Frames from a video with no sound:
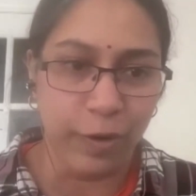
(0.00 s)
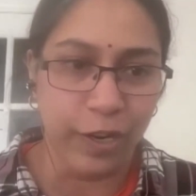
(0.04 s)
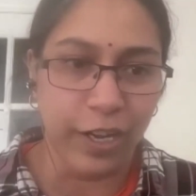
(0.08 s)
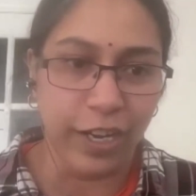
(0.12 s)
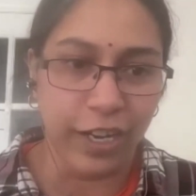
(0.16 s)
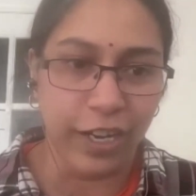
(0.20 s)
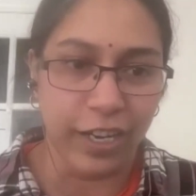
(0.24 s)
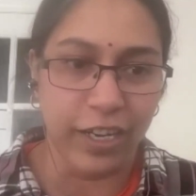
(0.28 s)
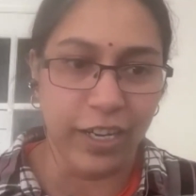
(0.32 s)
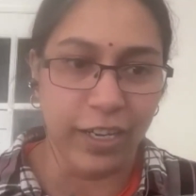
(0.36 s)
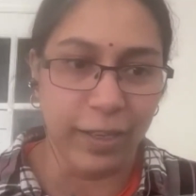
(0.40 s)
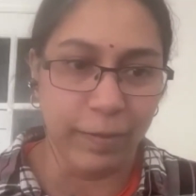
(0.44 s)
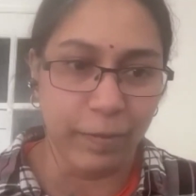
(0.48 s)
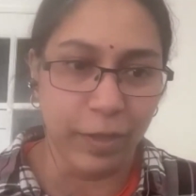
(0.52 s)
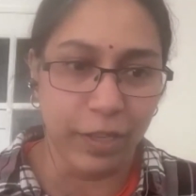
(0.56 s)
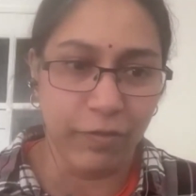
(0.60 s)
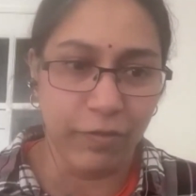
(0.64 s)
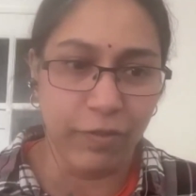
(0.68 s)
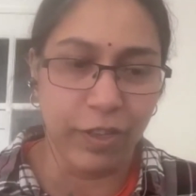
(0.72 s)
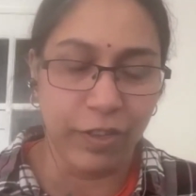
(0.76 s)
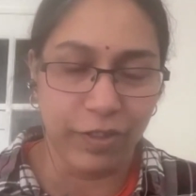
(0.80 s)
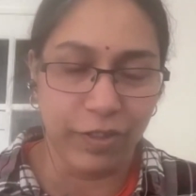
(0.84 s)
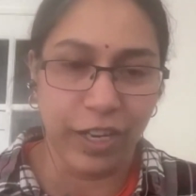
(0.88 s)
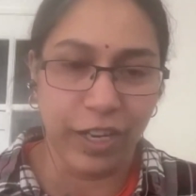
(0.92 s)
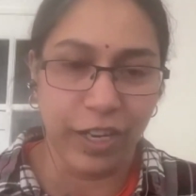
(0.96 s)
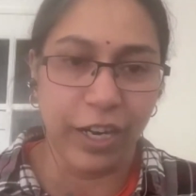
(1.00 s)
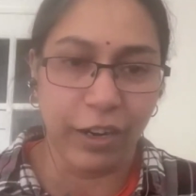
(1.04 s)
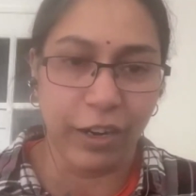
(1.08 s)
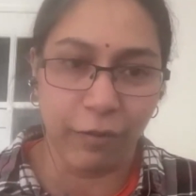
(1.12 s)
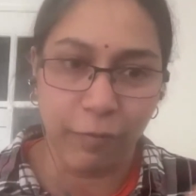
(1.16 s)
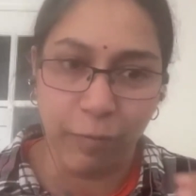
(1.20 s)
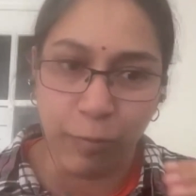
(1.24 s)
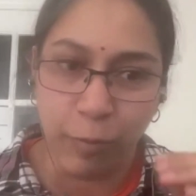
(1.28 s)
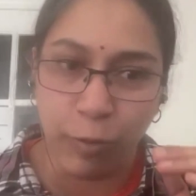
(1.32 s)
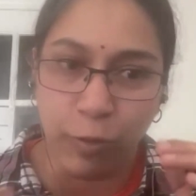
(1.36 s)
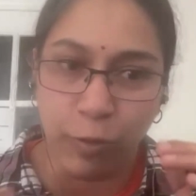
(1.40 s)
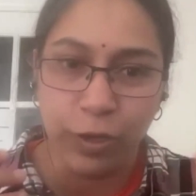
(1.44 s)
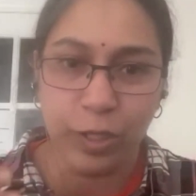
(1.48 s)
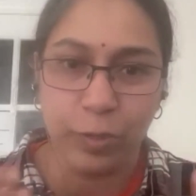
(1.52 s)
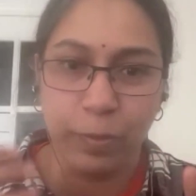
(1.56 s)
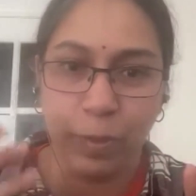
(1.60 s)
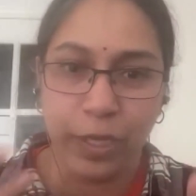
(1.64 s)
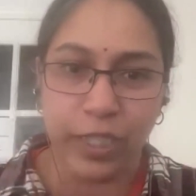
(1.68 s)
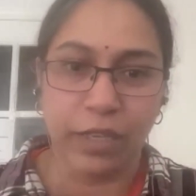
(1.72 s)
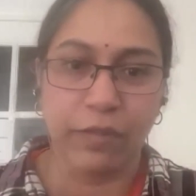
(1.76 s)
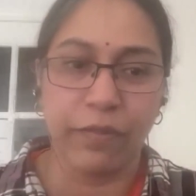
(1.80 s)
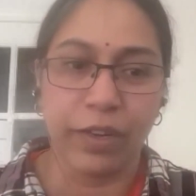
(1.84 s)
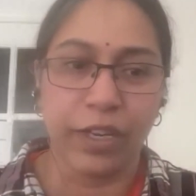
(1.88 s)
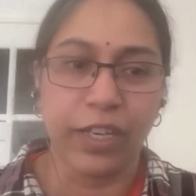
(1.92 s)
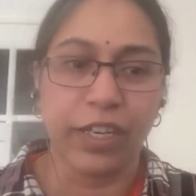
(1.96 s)
Like these kind of more
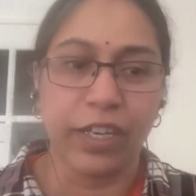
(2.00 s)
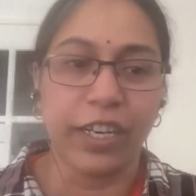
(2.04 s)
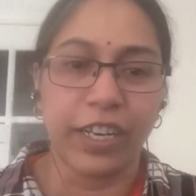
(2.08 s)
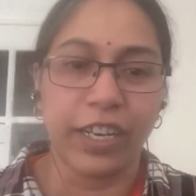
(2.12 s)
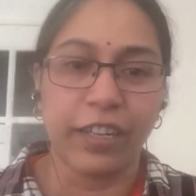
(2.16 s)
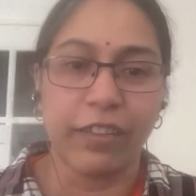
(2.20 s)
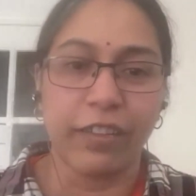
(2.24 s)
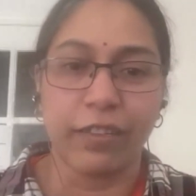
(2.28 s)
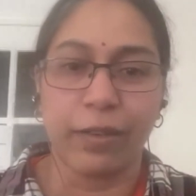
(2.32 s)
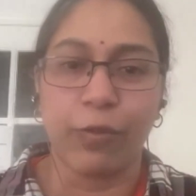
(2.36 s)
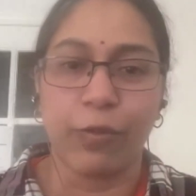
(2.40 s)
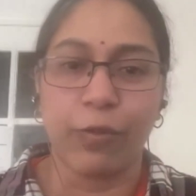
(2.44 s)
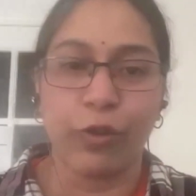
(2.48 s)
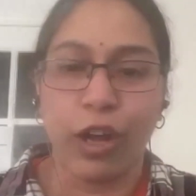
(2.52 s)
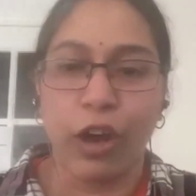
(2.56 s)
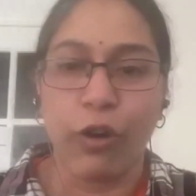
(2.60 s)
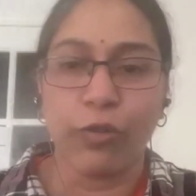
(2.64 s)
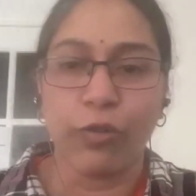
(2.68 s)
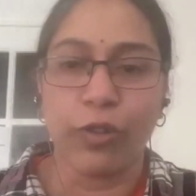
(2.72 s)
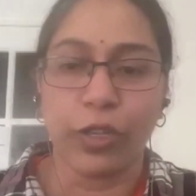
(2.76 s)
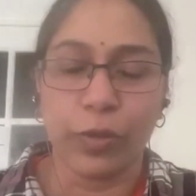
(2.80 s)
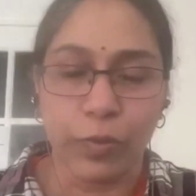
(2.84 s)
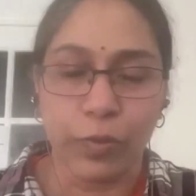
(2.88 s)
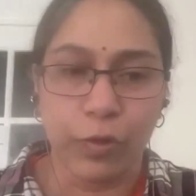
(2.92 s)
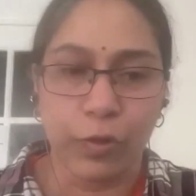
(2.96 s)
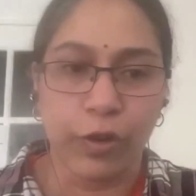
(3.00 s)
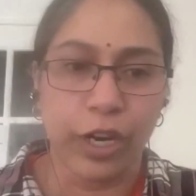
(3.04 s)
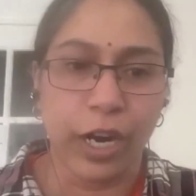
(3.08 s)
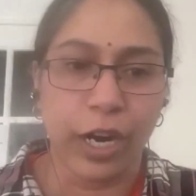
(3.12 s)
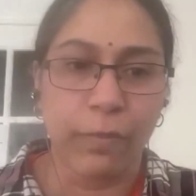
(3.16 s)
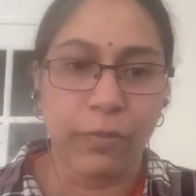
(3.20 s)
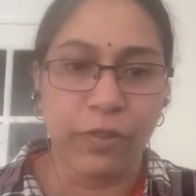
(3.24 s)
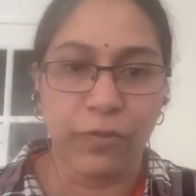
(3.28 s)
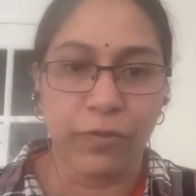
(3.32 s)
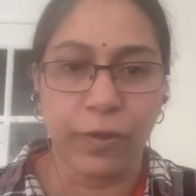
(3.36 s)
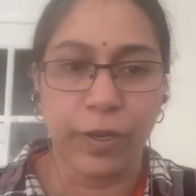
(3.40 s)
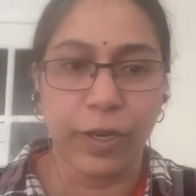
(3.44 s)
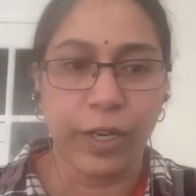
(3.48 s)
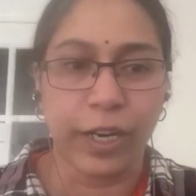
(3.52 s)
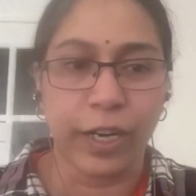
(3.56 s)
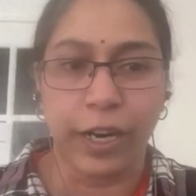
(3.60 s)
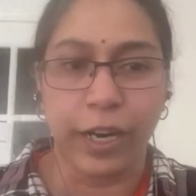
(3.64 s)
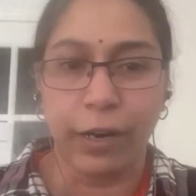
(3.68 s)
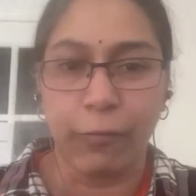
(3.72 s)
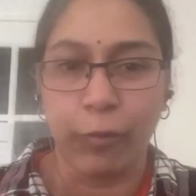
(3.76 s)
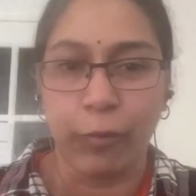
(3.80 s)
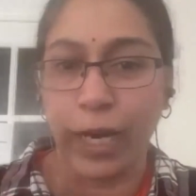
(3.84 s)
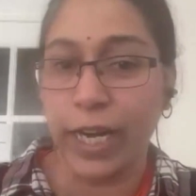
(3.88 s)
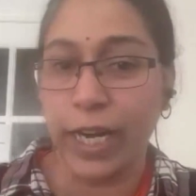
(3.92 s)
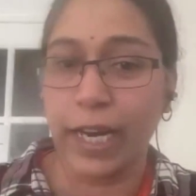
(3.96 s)
specific details about how these programs work
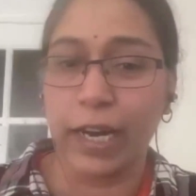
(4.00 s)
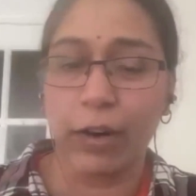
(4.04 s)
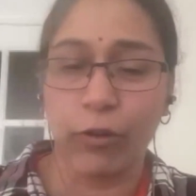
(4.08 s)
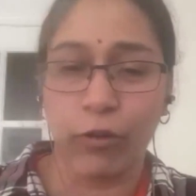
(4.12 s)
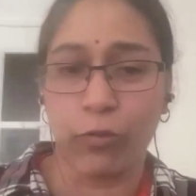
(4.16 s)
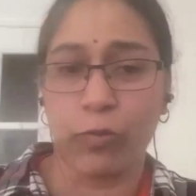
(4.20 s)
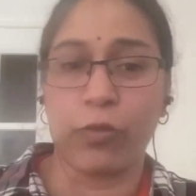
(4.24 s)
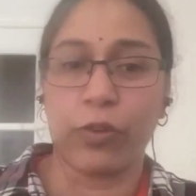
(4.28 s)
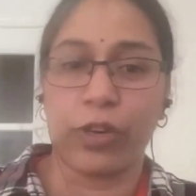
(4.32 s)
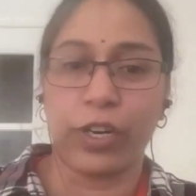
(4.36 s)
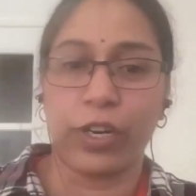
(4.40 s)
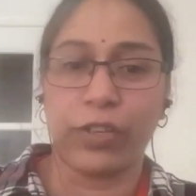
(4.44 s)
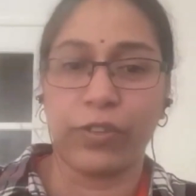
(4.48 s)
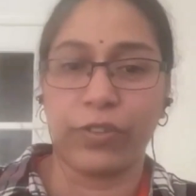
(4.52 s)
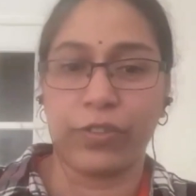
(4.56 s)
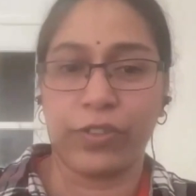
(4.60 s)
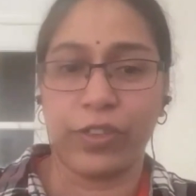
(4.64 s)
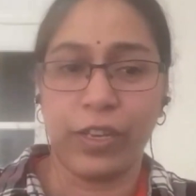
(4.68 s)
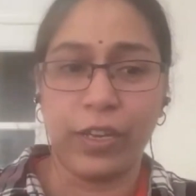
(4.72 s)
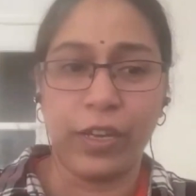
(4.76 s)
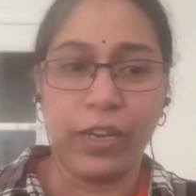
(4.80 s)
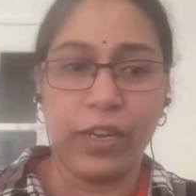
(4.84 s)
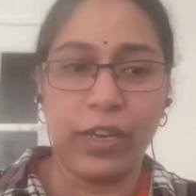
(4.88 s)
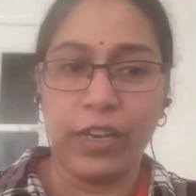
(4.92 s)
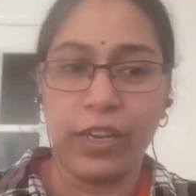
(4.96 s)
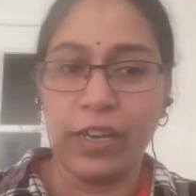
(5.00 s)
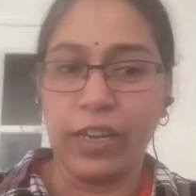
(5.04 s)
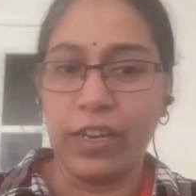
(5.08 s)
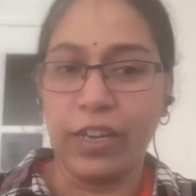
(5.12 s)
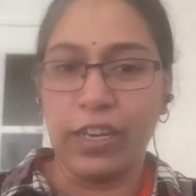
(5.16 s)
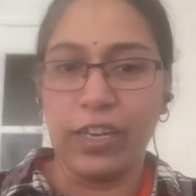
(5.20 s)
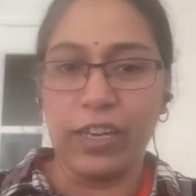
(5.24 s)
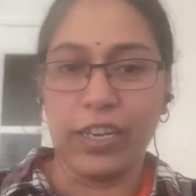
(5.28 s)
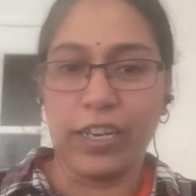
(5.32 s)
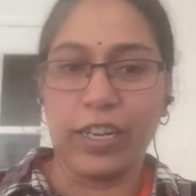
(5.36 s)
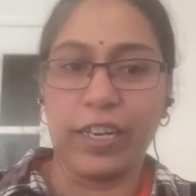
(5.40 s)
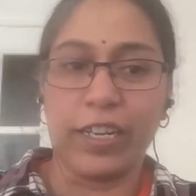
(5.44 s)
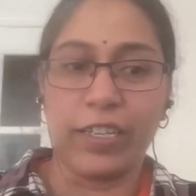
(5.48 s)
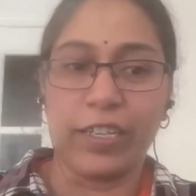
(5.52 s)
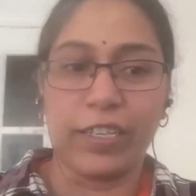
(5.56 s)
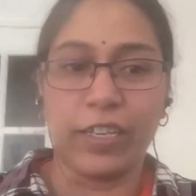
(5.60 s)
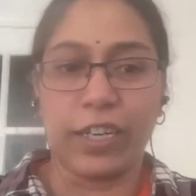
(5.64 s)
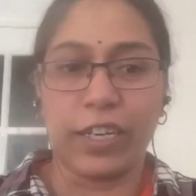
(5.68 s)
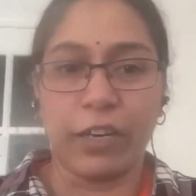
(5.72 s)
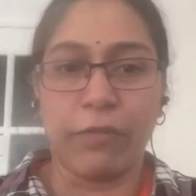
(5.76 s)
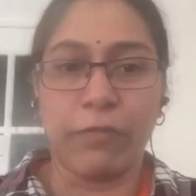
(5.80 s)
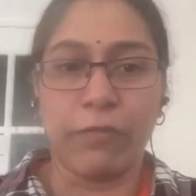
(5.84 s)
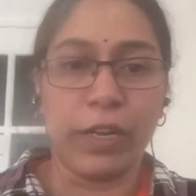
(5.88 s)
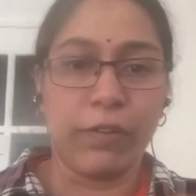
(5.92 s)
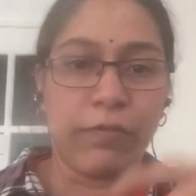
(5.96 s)
and why an output is in a
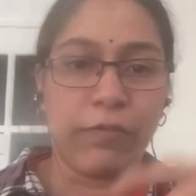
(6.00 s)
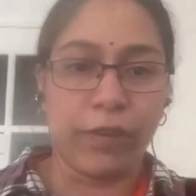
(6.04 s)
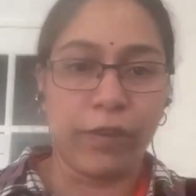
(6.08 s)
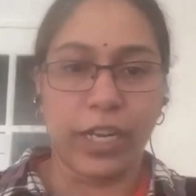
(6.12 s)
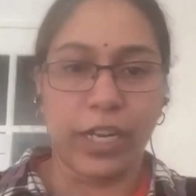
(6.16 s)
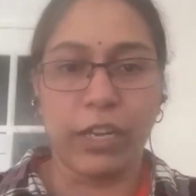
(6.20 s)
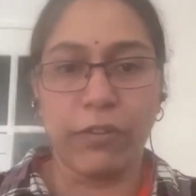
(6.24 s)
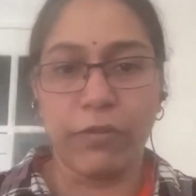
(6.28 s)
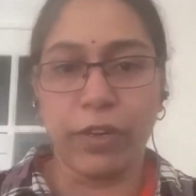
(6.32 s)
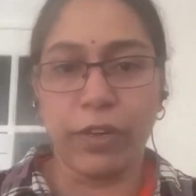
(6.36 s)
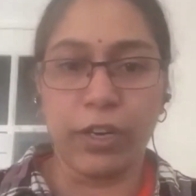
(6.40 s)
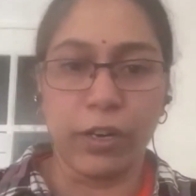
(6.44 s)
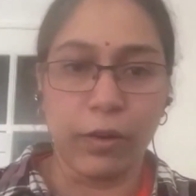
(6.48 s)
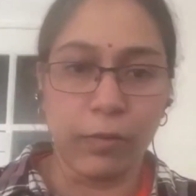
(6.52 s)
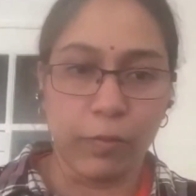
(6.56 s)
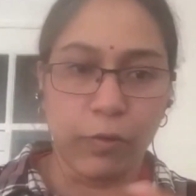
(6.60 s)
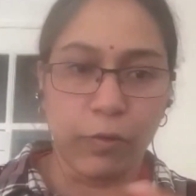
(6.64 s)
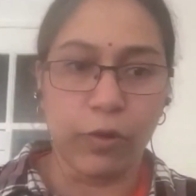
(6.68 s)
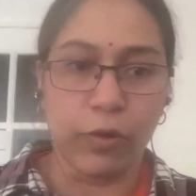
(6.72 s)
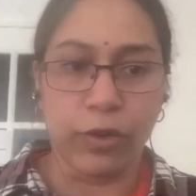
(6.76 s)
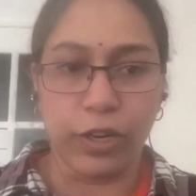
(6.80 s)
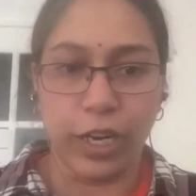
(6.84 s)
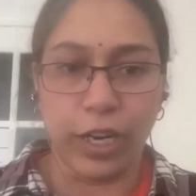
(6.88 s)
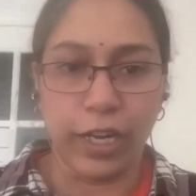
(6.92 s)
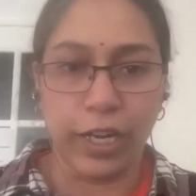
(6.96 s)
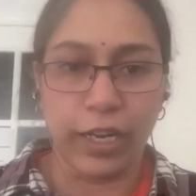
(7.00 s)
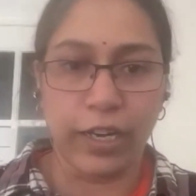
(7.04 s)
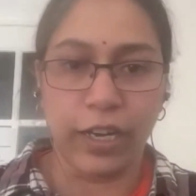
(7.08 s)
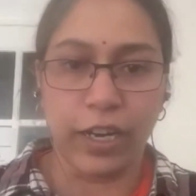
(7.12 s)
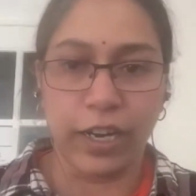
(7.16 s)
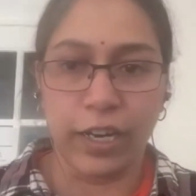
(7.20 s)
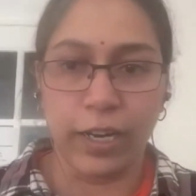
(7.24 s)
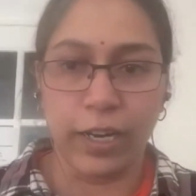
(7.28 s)
certain way for a given input, like